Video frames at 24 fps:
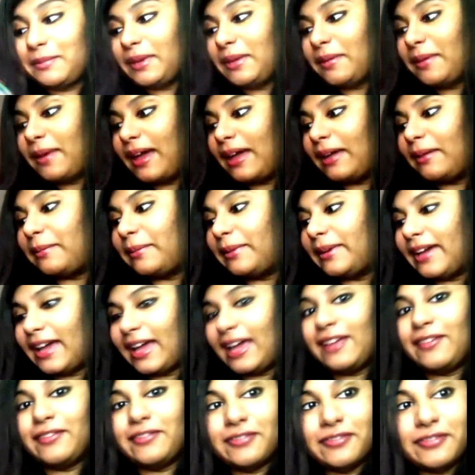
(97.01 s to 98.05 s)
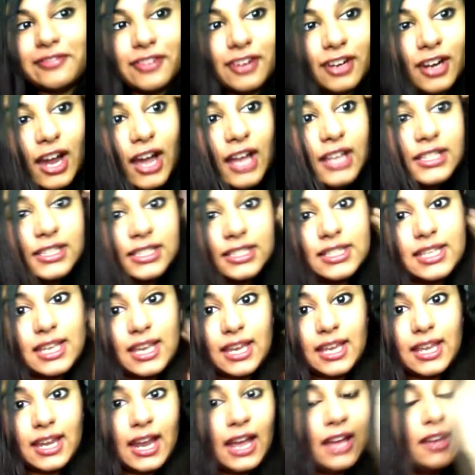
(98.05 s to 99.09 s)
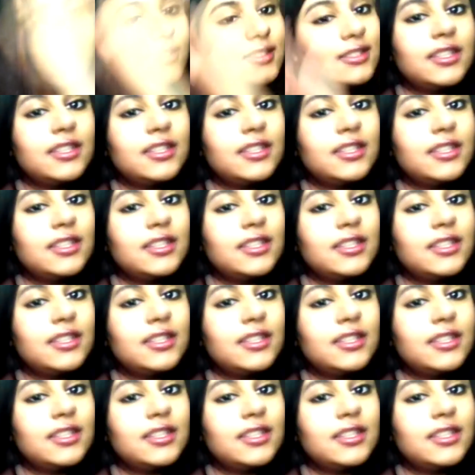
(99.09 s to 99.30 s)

my bag, but I forgot to take it out.